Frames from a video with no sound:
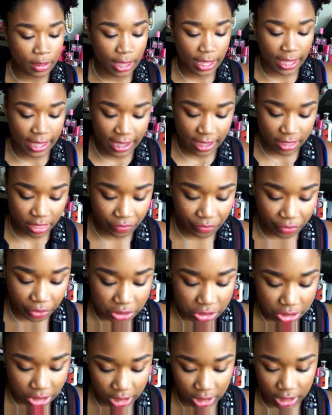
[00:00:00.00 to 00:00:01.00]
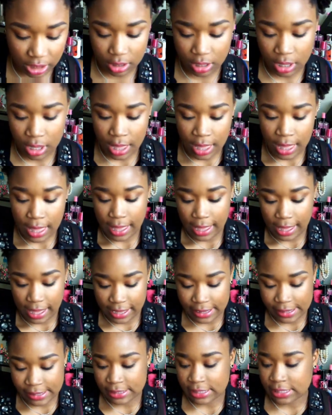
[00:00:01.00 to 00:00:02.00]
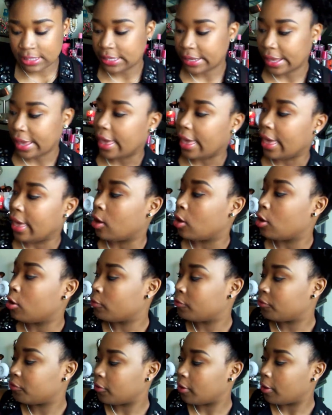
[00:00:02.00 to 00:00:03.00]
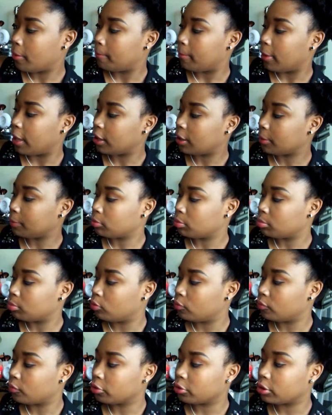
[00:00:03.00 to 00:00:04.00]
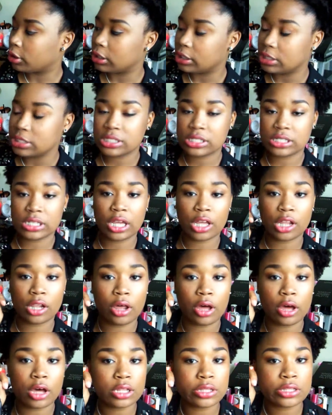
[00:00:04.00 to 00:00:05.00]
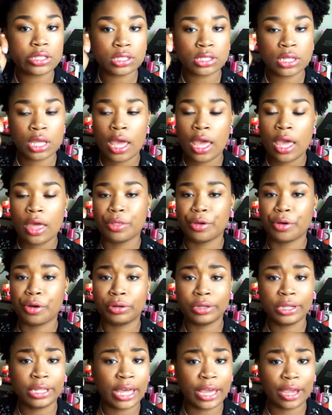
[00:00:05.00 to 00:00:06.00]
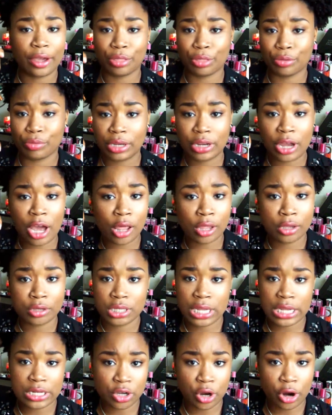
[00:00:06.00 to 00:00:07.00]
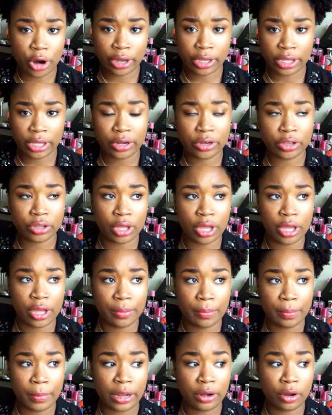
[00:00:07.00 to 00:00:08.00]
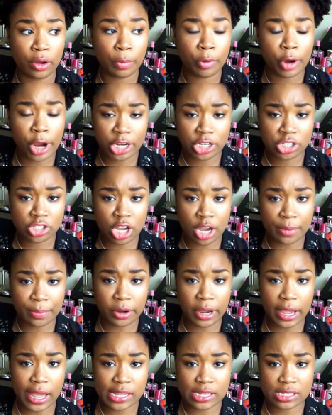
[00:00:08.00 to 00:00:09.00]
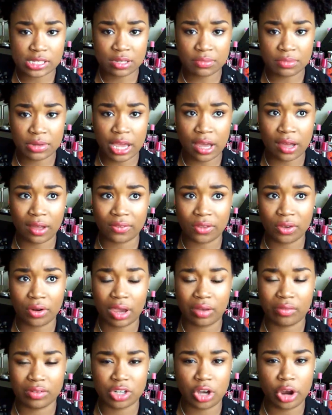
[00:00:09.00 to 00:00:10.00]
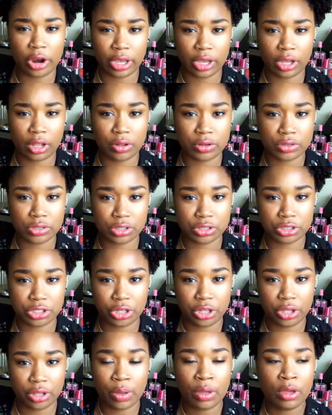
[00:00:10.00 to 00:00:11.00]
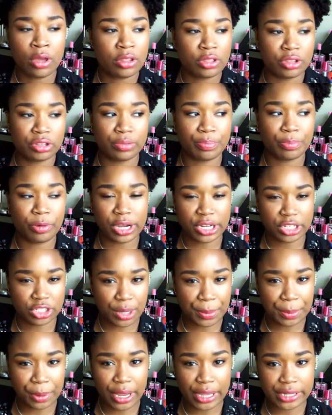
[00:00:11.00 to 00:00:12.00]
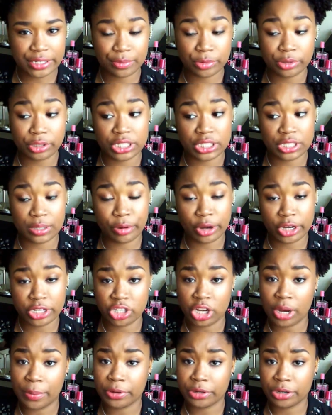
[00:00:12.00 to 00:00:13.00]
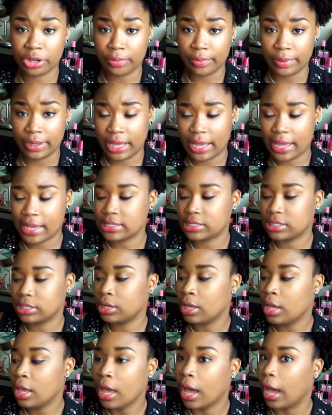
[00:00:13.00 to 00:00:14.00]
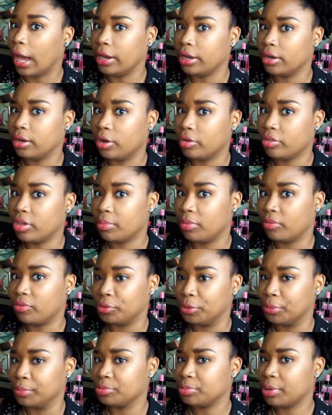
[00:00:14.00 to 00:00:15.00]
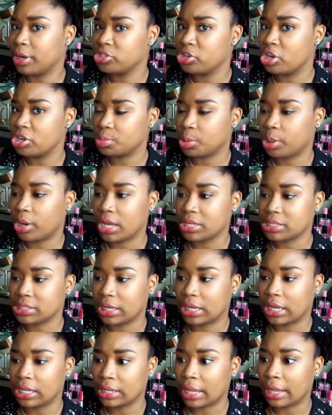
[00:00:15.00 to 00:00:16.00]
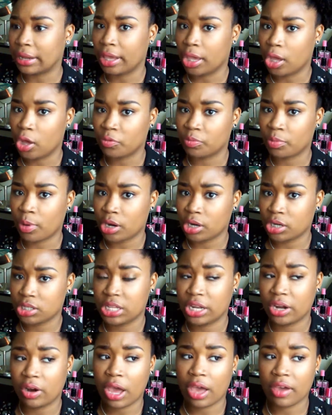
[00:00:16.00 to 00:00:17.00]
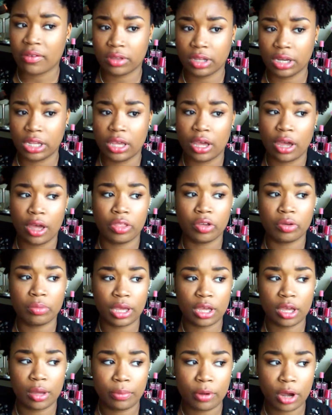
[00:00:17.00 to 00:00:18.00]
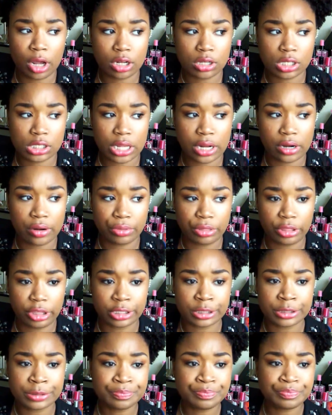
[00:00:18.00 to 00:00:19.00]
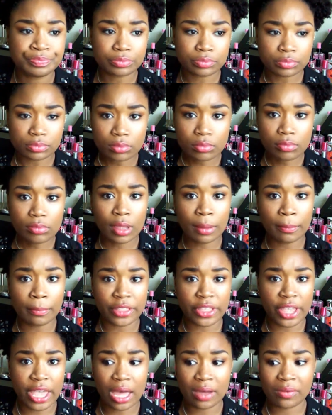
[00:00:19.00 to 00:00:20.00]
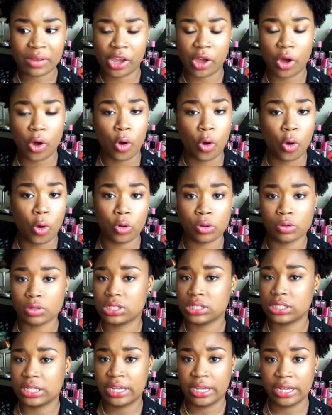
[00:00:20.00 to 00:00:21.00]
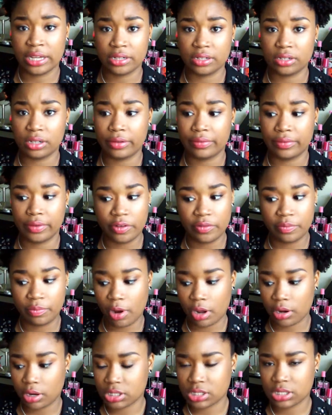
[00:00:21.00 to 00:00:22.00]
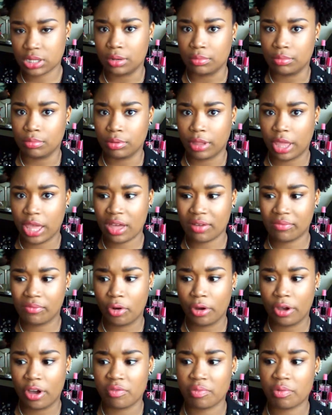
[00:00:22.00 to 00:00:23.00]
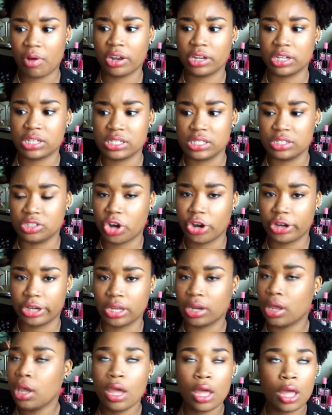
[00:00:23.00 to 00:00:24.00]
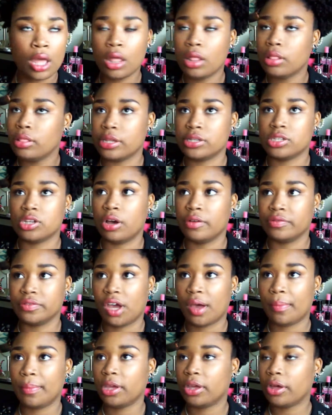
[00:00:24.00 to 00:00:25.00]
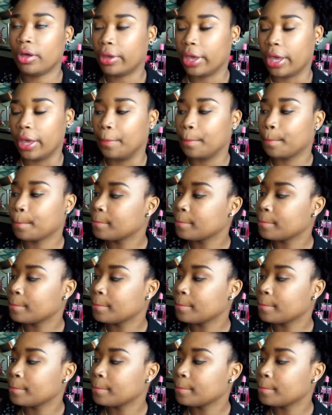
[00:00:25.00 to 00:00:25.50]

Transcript: And the first thing is E.L.F. Makeup Remover Cleansing Cloths. They're only like $3 at Target. I know Price Chopper has them now if you don't have a Target closer to you. The Price Chopper has them, or at least the Price Chopper near me has it. I didn't know that before, but Price Chopper has like a lot of e.l.f. products. They don't have any other makeup products, I don't think, but they have like a whole stand of e.l.f. products, and they have more e.l.f. products than Target. That's off topic. Okay.